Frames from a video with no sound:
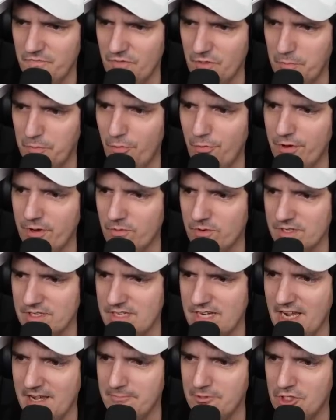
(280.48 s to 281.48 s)
The point where
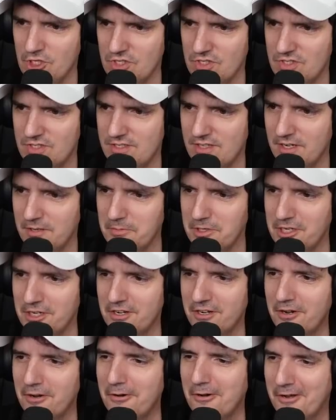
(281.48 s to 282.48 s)
damage is, dummy.
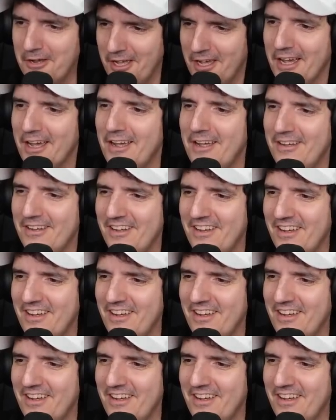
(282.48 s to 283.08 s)
Oh, okay.